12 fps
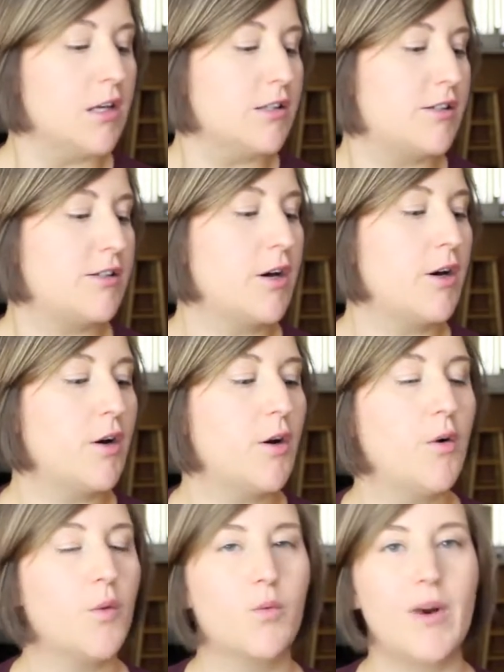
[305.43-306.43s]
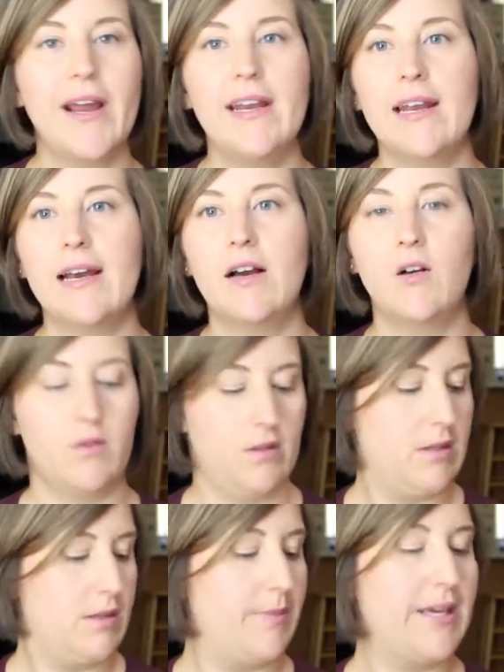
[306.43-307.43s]
So right now,
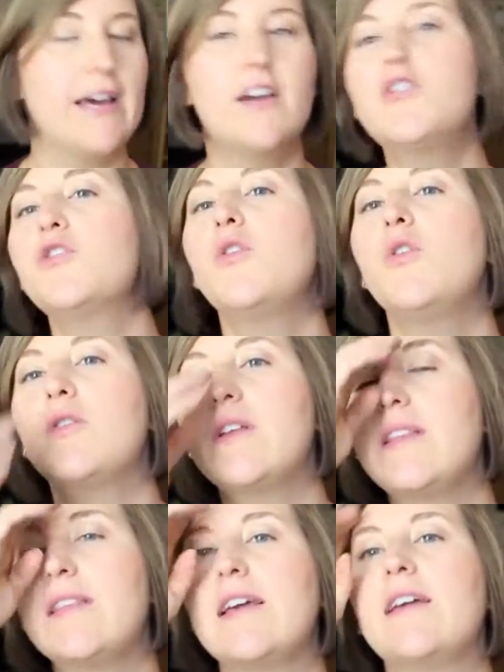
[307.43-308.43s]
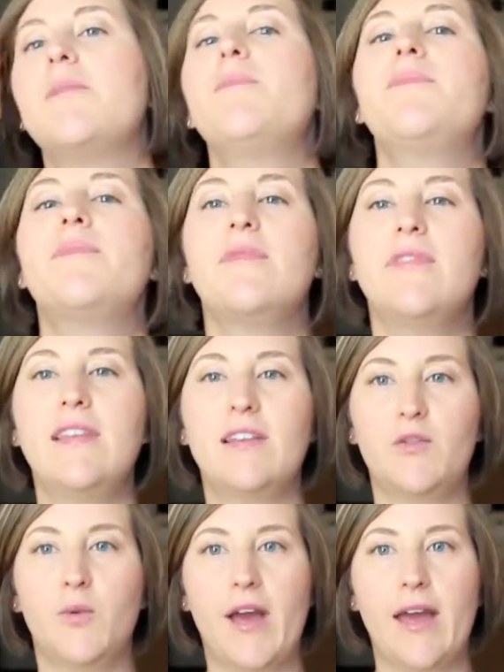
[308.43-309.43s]
because you're holding them
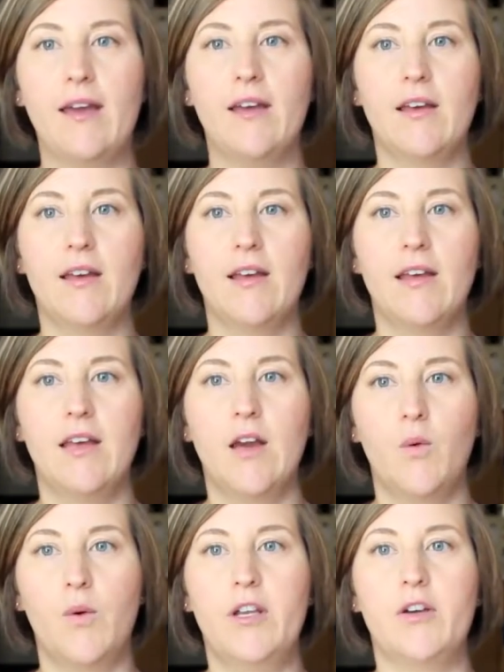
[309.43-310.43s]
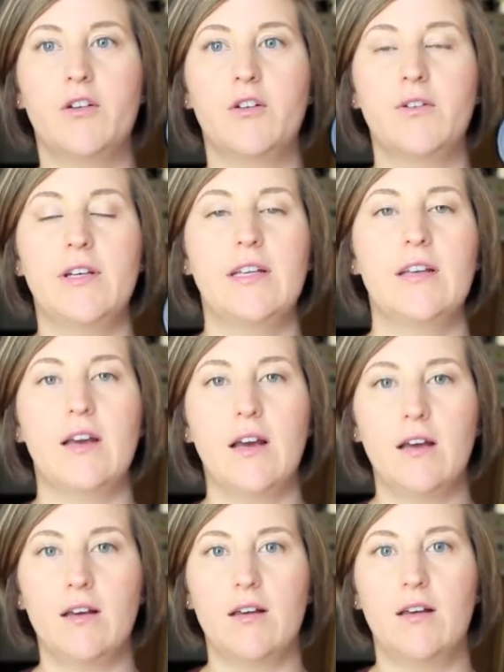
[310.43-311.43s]
this way, when you're doing
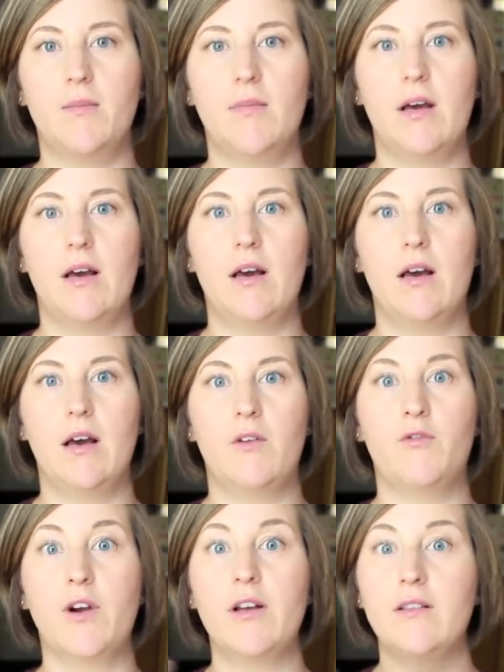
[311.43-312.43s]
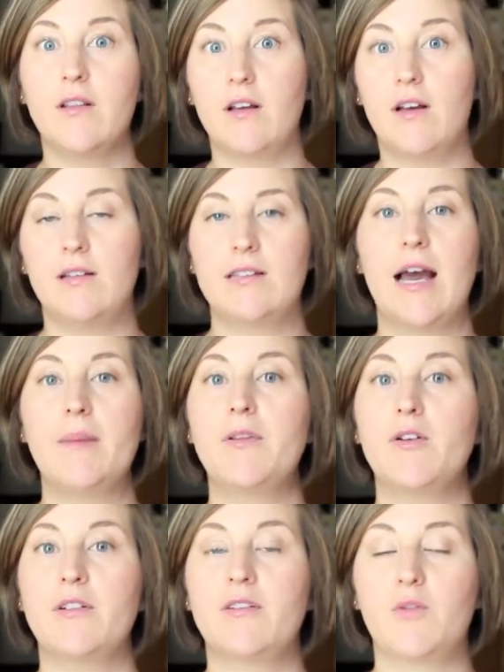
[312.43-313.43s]
a top
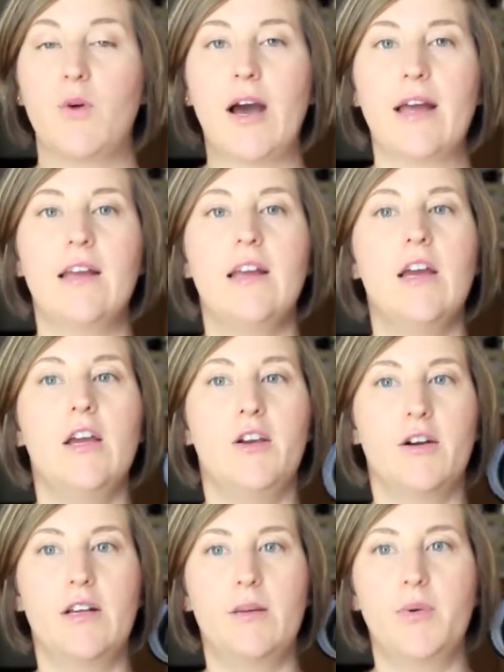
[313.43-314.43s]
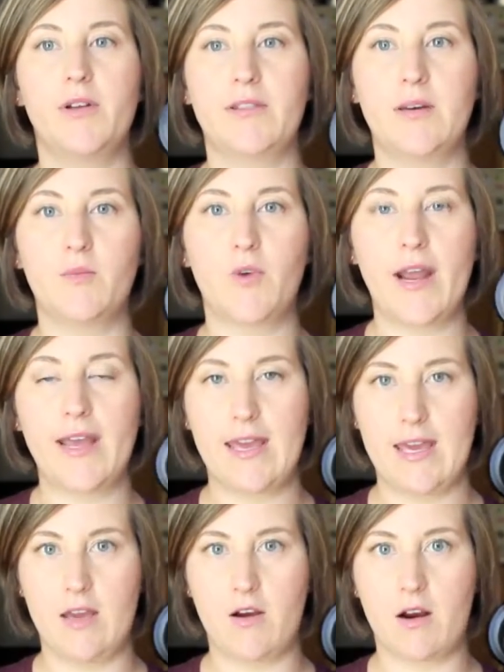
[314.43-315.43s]
loaded squat, you're gonna put them right
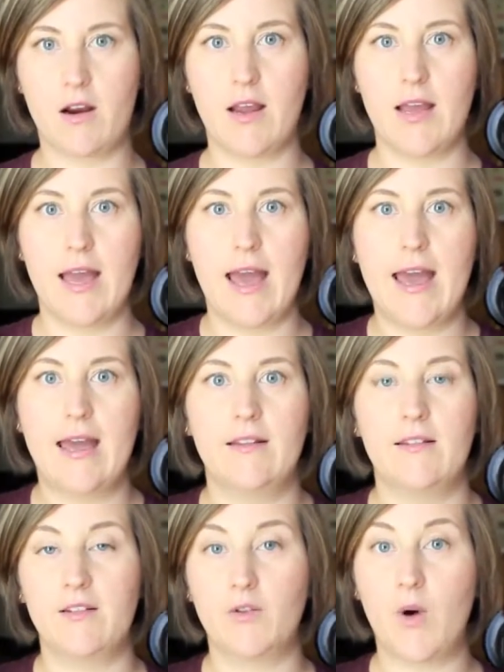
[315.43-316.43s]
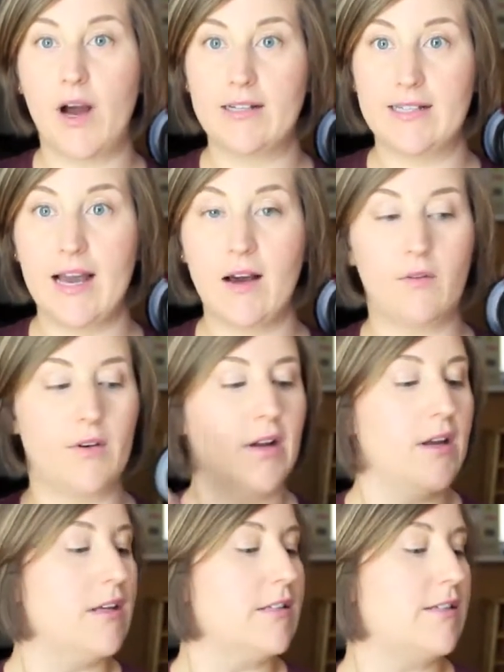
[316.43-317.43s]
here and squat down.
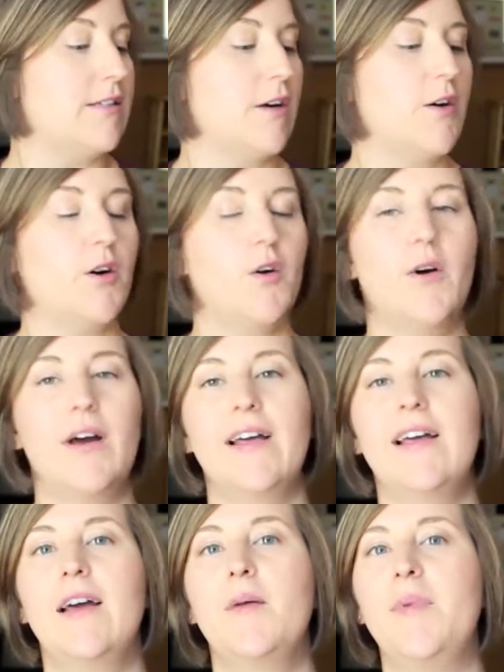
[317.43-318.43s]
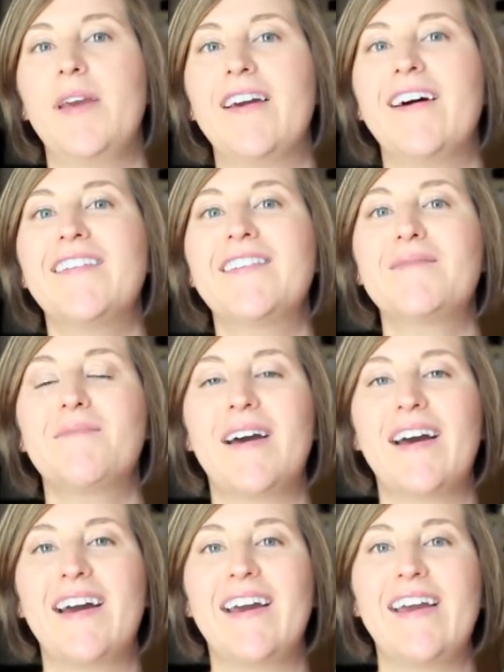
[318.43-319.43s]
So because
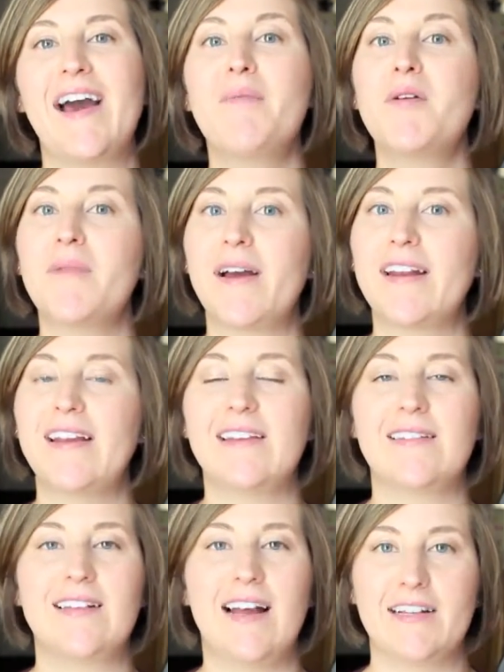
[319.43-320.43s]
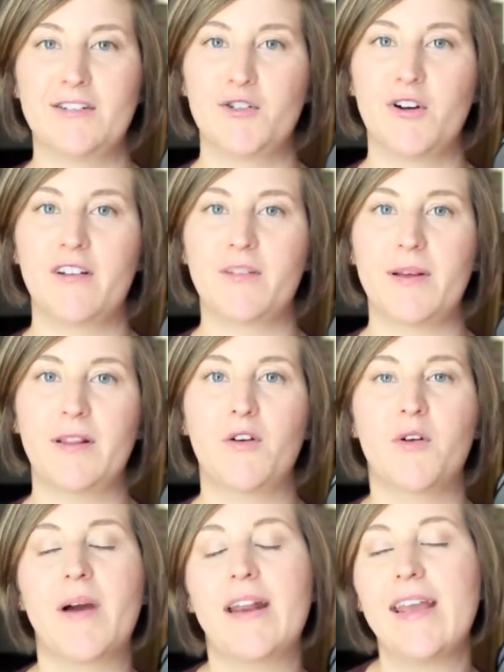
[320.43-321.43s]
my upper body is not as strong as my
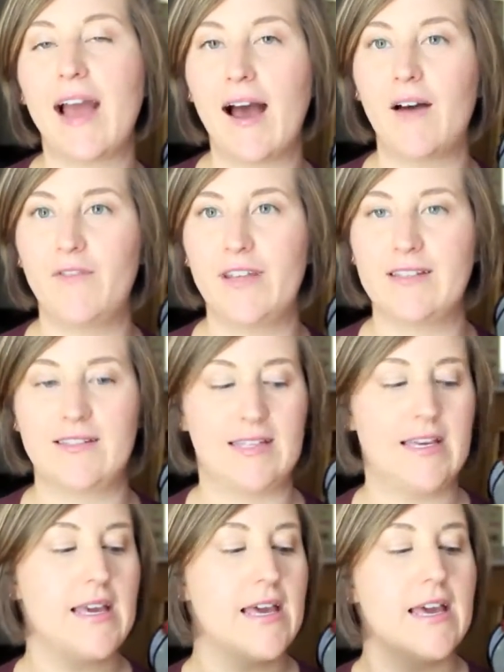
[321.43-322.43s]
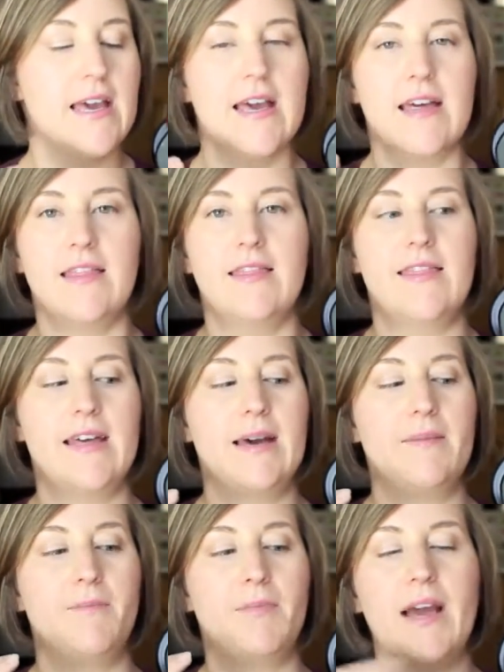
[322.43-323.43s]
lower body, obviously,
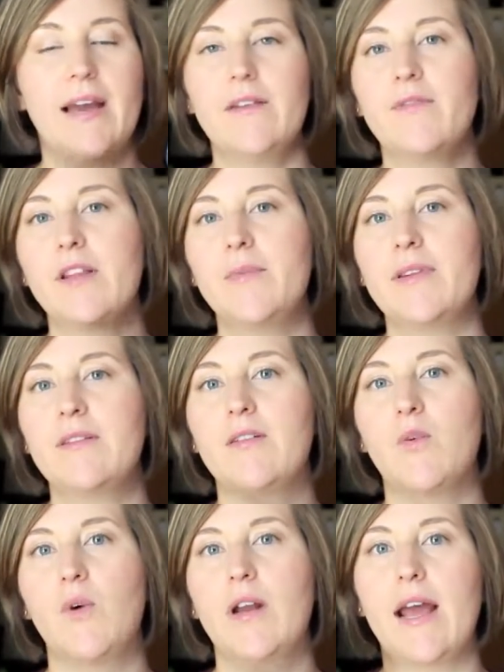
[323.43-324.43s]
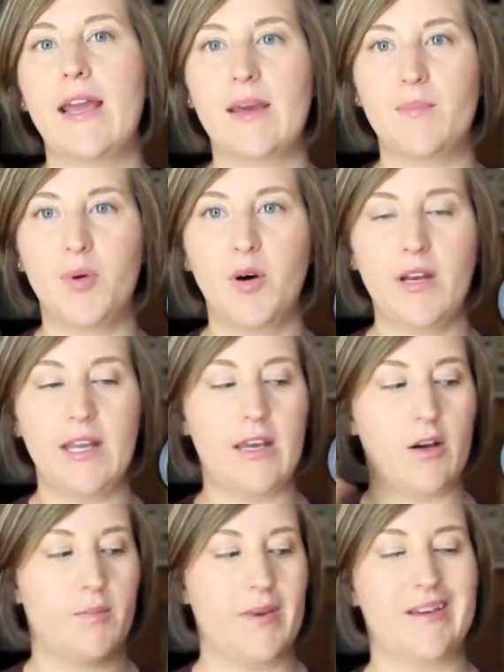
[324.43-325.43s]
that kind of limits to what I can put
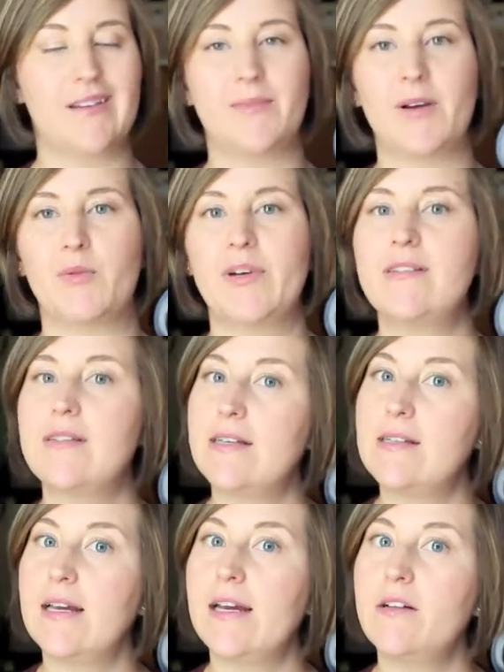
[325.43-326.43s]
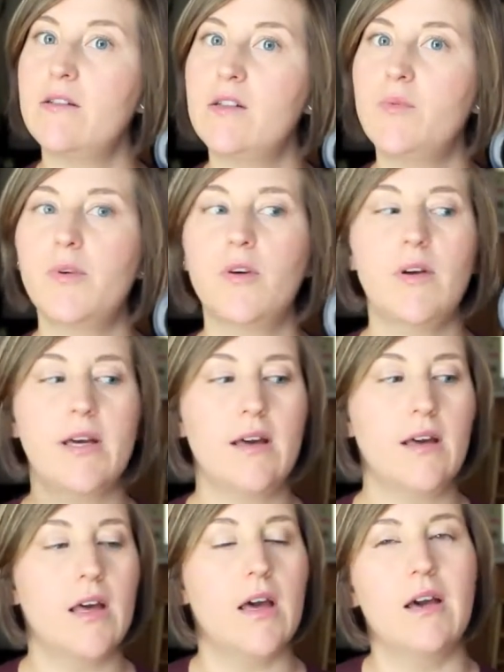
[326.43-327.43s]
here because my wrists get tired super quick.